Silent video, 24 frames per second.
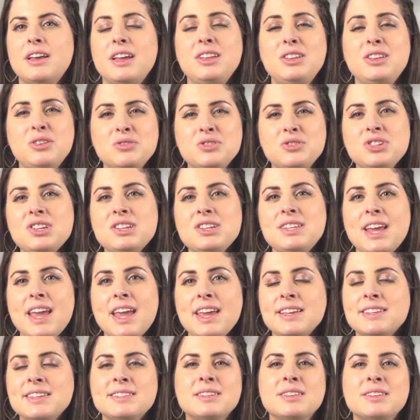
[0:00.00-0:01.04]
It usually
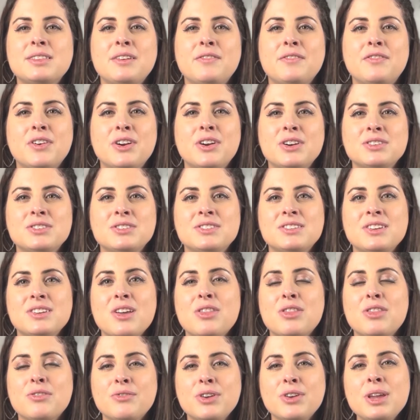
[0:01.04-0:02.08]
takes the first
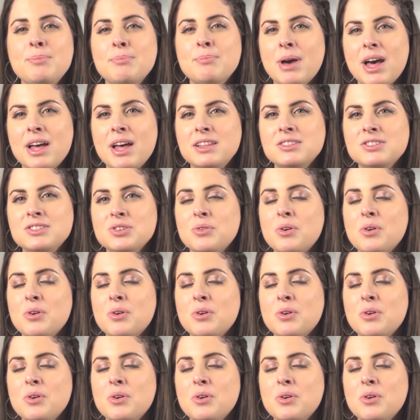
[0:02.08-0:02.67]
3 months